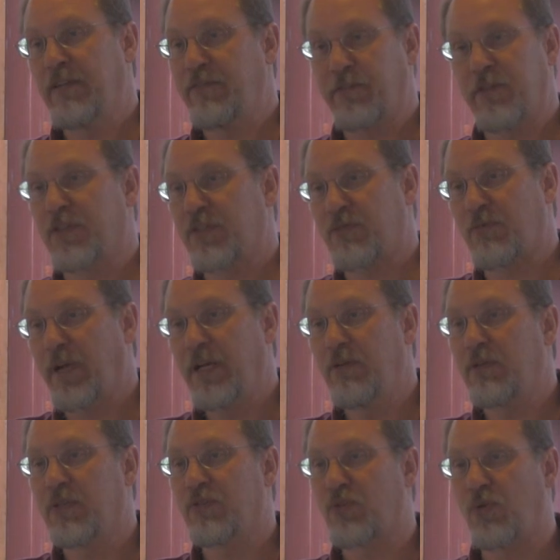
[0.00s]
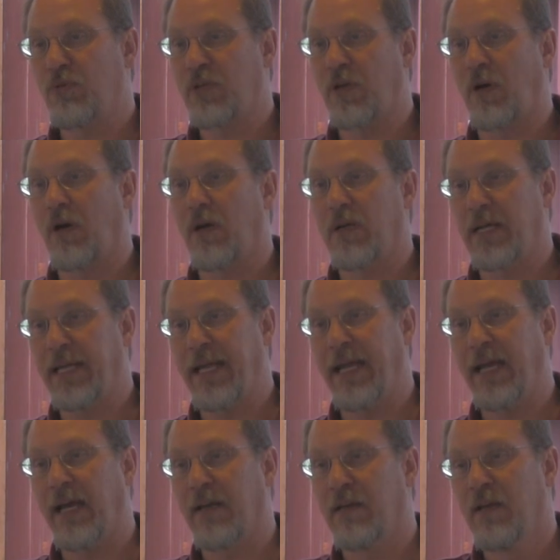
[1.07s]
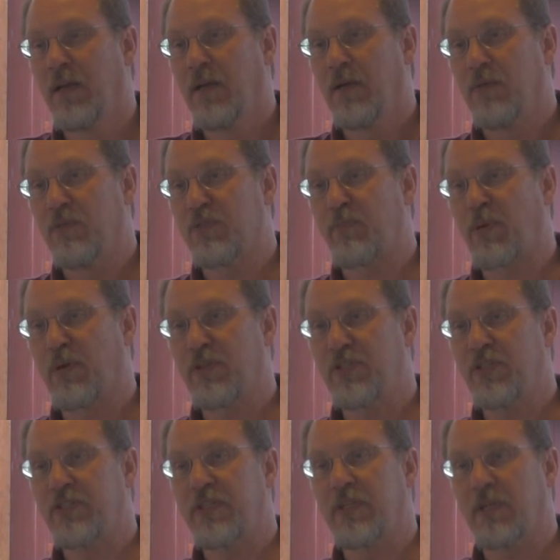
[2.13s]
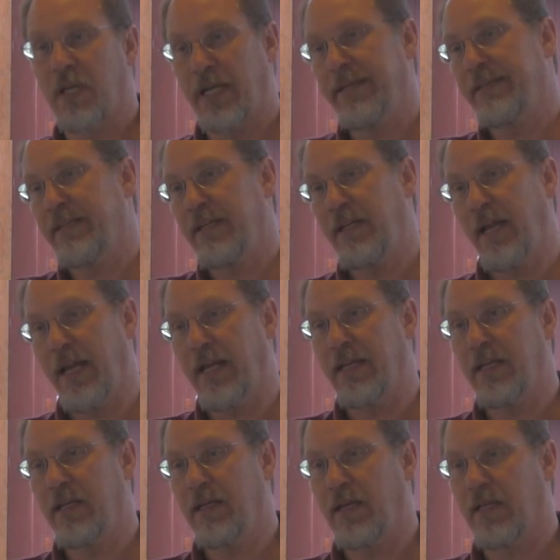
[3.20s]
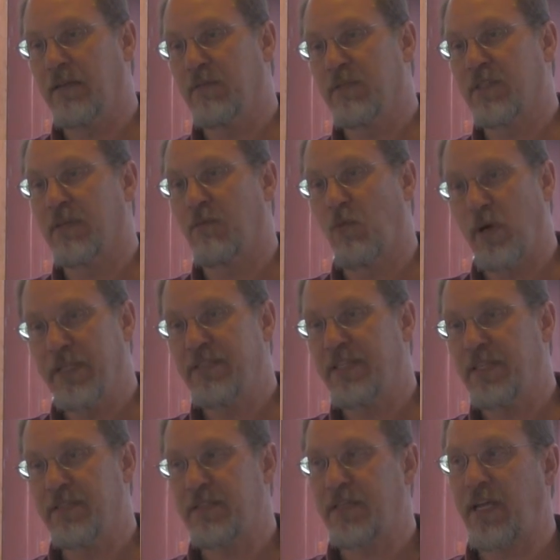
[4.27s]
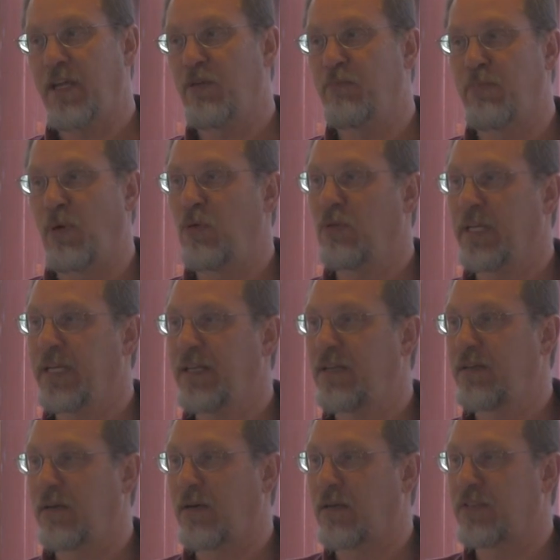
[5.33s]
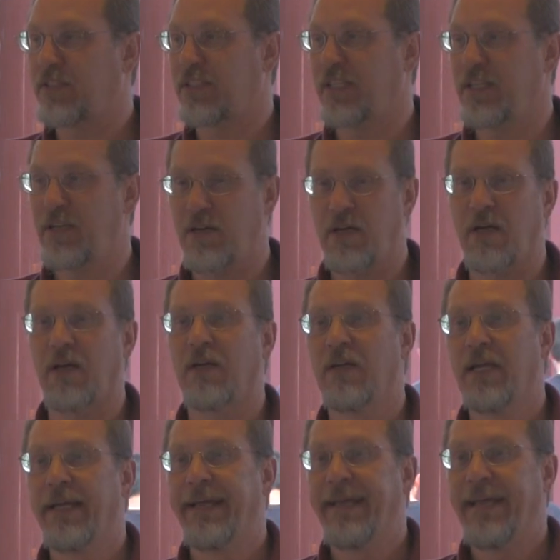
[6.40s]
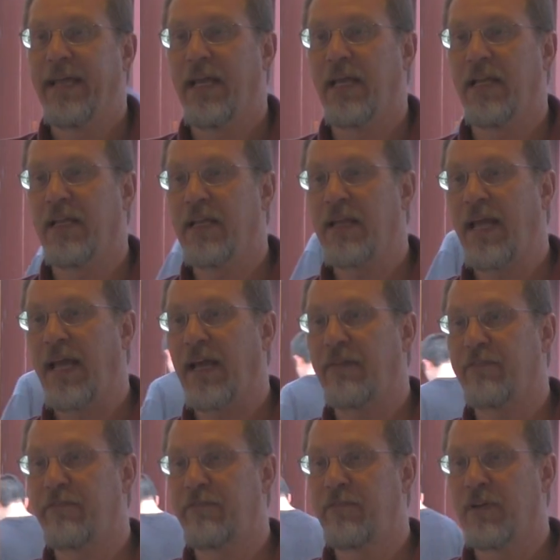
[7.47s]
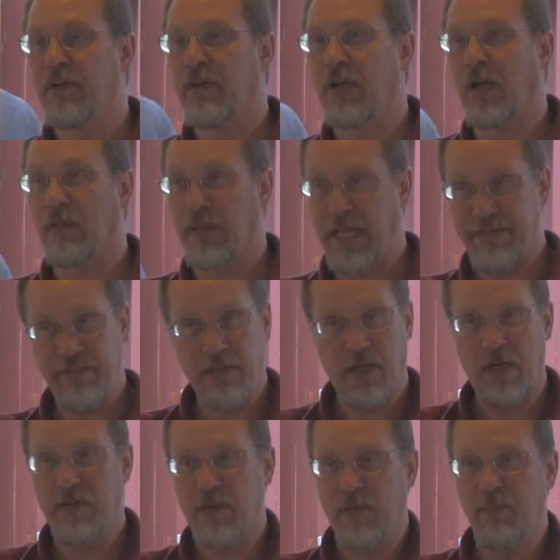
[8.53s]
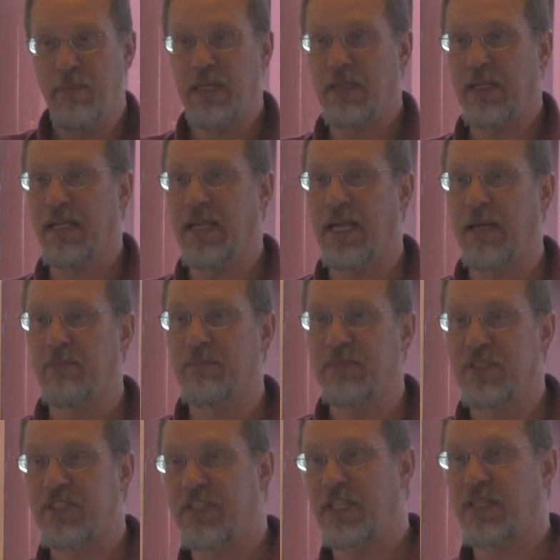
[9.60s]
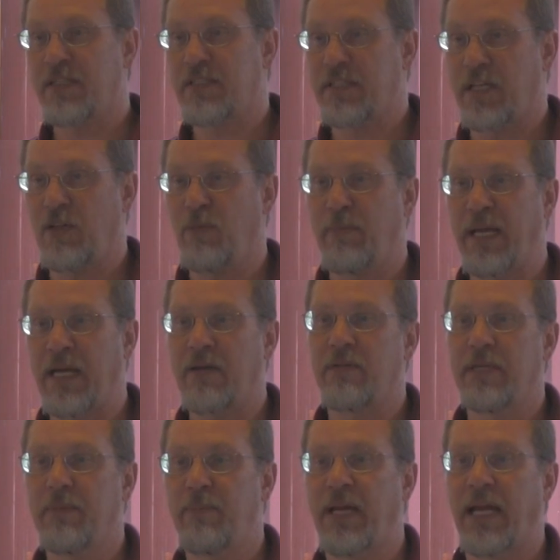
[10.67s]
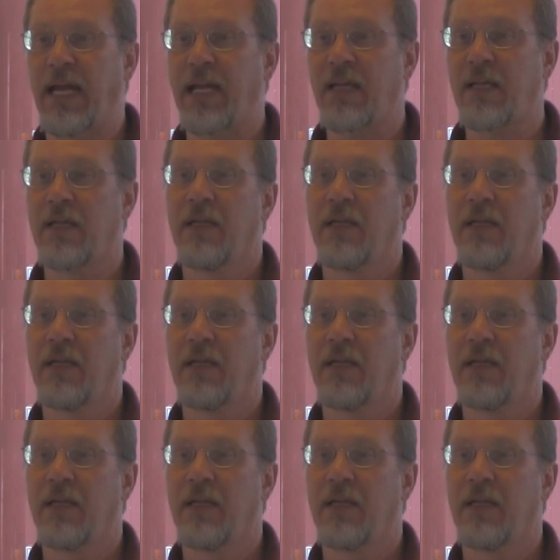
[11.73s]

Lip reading: first radio-controlled car I had was purchased in 1980, and it was a 1/10 scale Bolink RC car. And it had 1,100 milliamp 6-cell battery pack